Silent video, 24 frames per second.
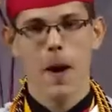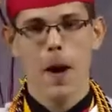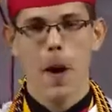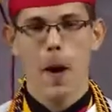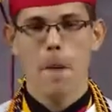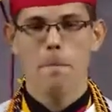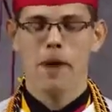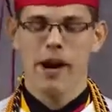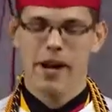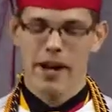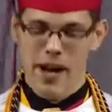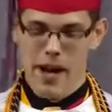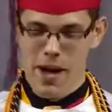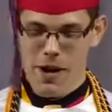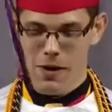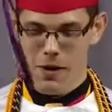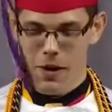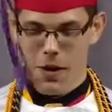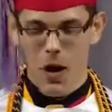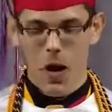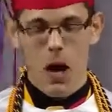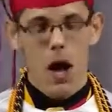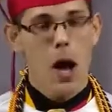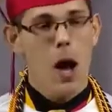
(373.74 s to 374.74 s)
By now,
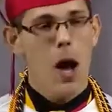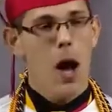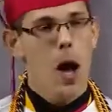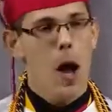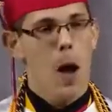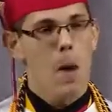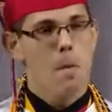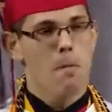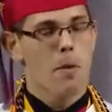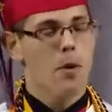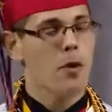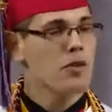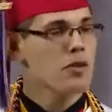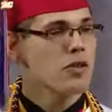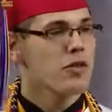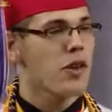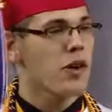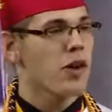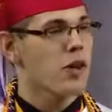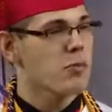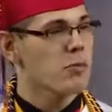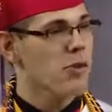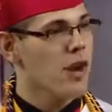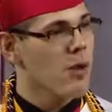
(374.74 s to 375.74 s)
most of y'all
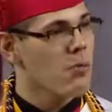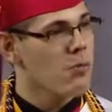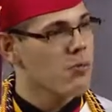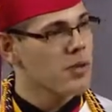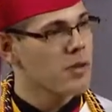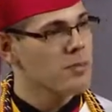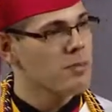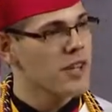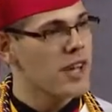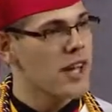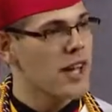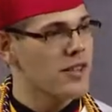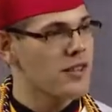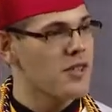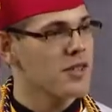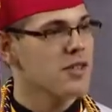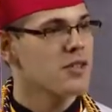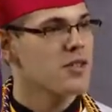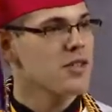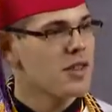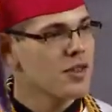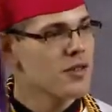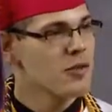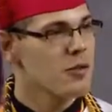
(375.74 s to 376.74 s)
are probably asking
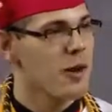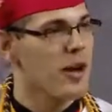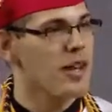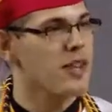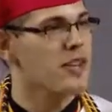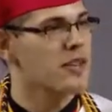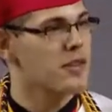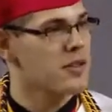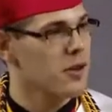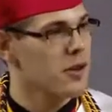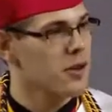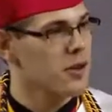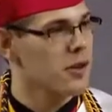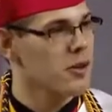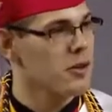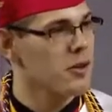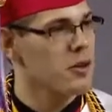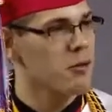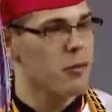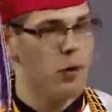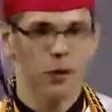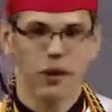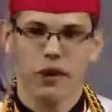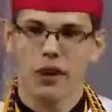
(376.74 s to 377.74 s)
yourselves why this nerd
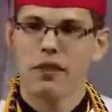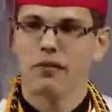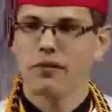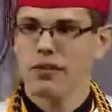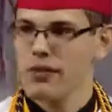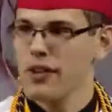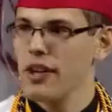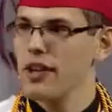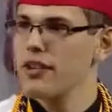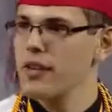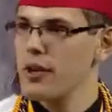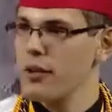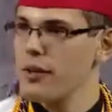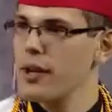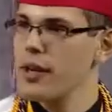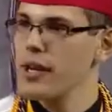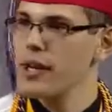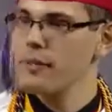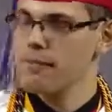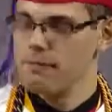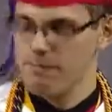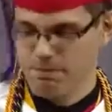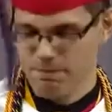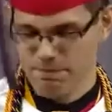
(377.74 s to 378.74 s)
won't get off the stage already.
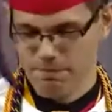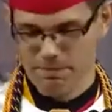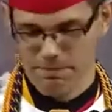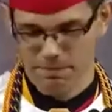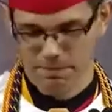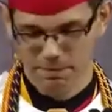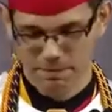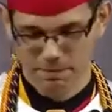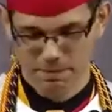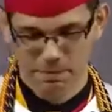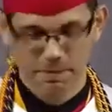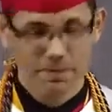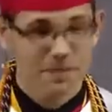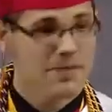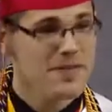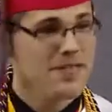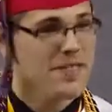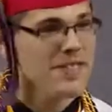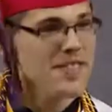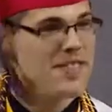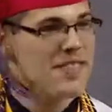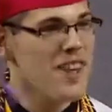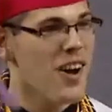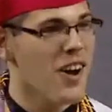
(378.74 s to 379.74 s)

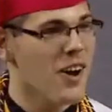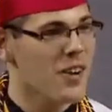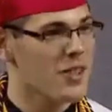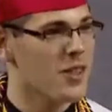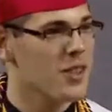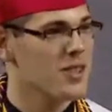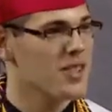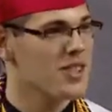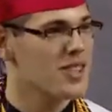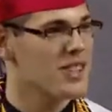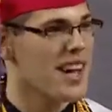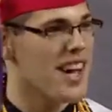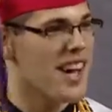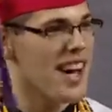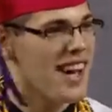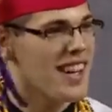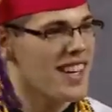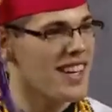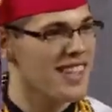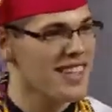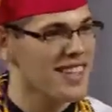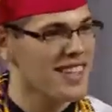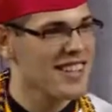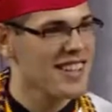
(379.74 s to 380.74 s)
All jokes aside,
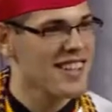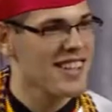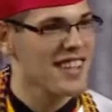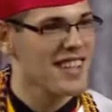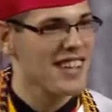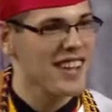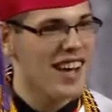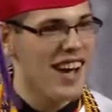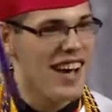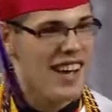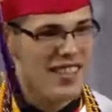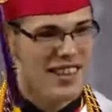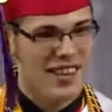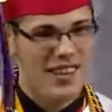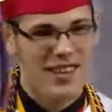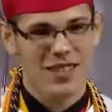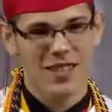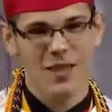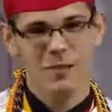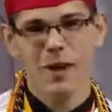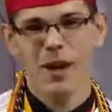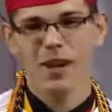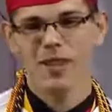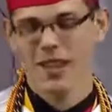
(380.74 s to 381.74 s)
I think it's
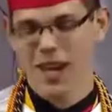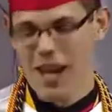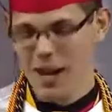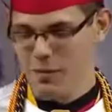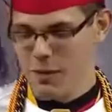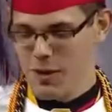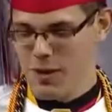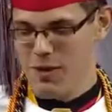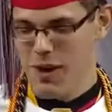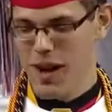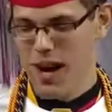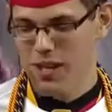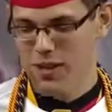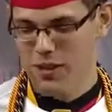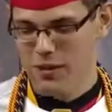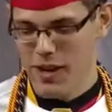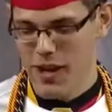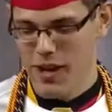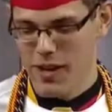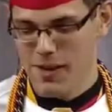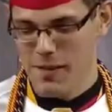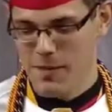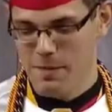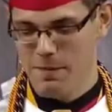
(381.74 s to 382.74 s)
about time we graduate.
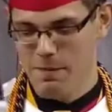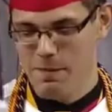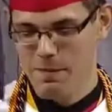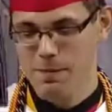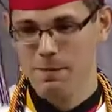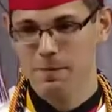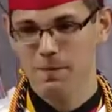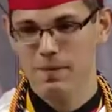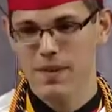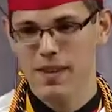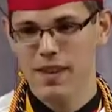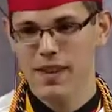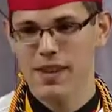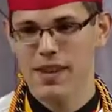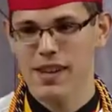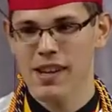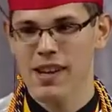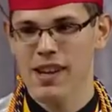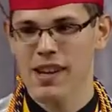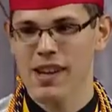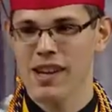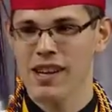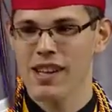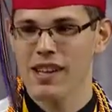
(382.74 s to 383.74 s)

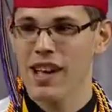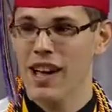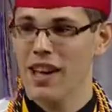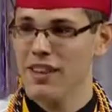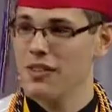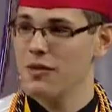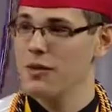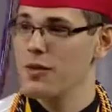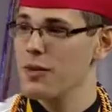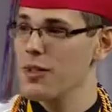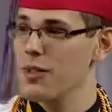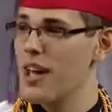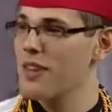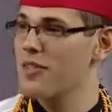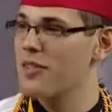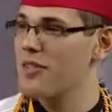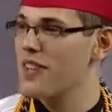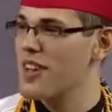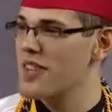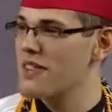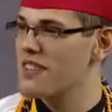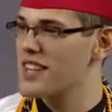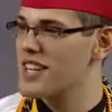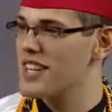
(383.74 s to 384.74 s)
Class of
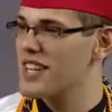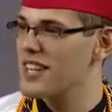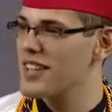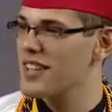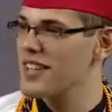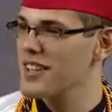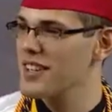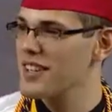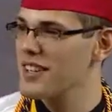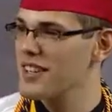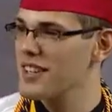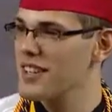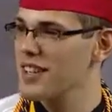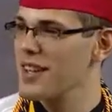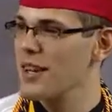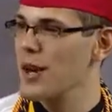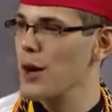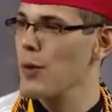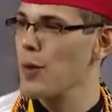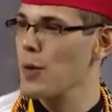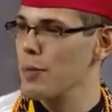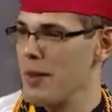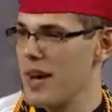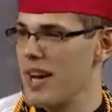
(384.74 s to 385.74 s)
2017,
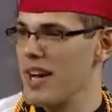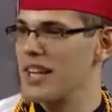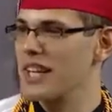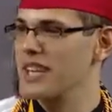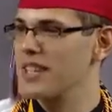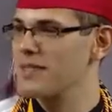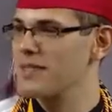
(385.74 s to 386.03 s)
we made it.